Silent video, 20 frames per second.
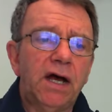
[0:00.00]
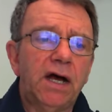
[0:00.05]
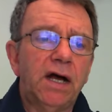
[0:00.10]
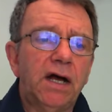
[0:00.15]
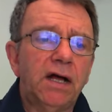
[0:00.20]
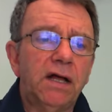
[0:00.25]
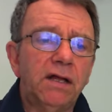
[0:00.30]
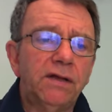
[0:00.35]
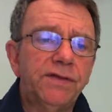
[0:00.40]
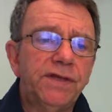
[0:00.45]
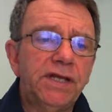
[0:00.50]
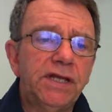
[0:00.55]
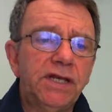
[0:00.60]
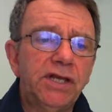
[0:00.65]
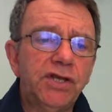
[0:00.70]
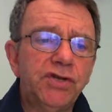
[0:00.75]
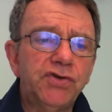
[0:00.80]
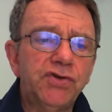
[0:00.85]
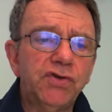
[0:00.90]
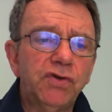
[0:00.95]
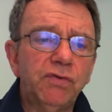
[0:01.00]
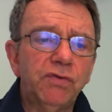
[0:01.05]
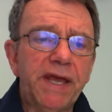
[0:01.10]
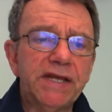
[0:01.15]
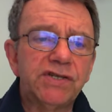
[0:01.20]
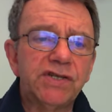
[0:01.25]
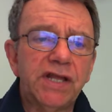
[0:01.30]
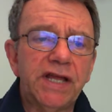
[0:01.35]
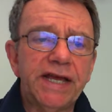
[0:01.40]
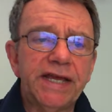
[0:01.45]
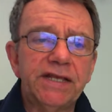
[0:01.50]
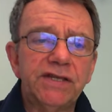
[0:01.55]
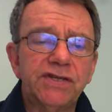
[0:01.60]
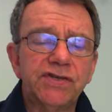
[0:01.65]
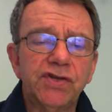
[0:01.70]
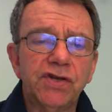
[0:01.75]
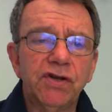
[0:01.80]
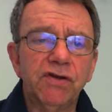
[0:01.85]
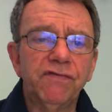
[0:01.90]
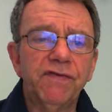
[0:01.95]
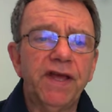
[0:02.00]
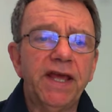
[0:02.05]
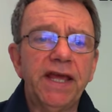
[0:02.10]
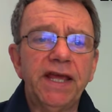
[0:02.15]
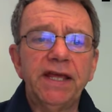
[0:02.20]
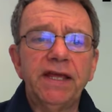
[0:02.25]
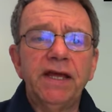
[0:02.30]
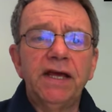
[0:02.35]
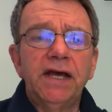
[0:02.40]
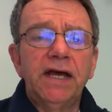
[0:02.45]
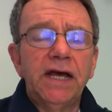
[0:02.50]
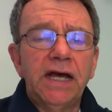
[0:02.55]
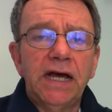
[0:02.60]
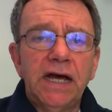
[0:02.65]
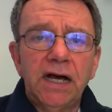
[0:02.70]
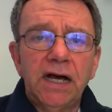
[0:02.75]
The initial baseline survey,